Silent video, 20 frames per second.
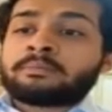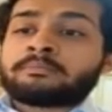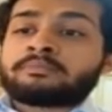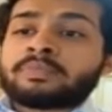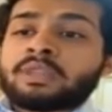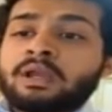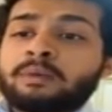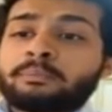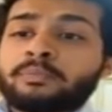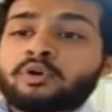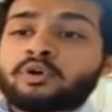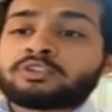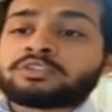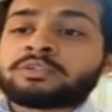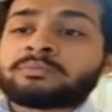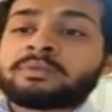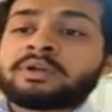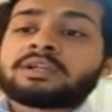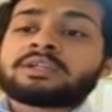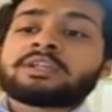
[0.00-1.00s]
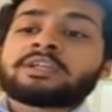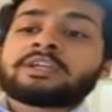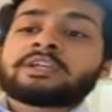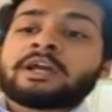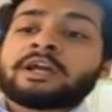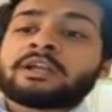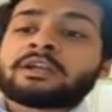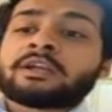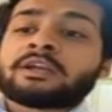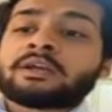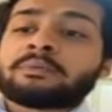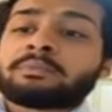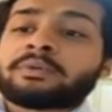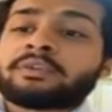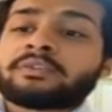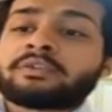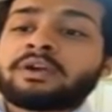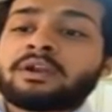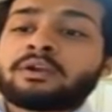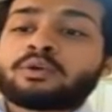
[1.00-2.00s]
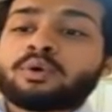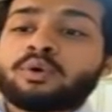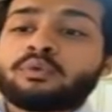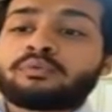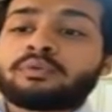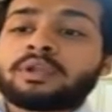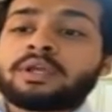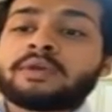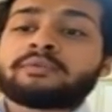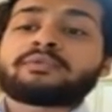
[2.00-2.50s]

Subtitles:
approximately 90% of leaves